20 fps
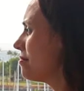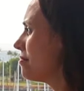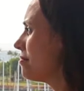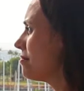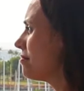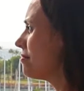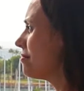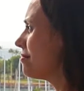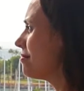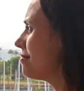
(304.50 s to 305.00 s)

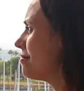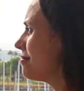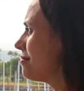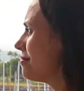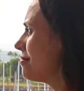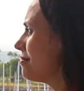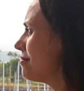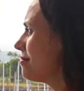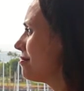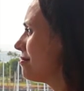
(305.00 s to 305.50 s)

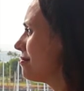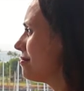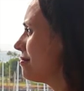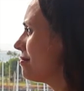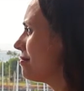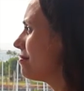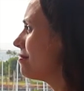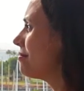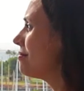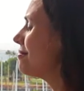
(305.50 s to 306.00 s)

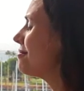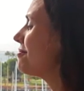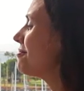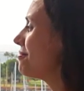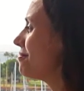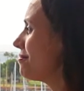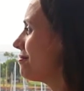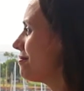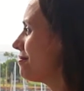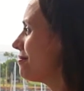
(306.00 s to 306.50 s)

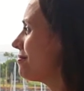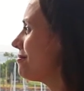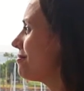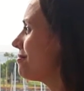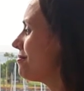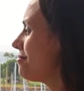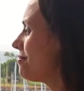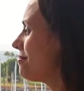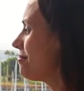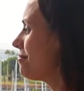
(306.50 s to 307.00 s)

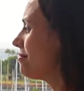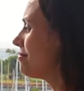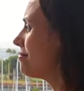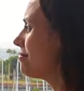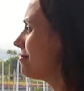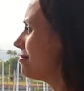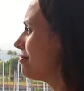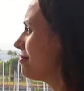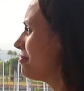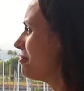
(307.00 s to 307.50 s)

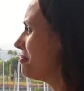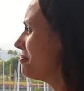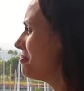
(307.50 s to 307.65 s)
(not speaking)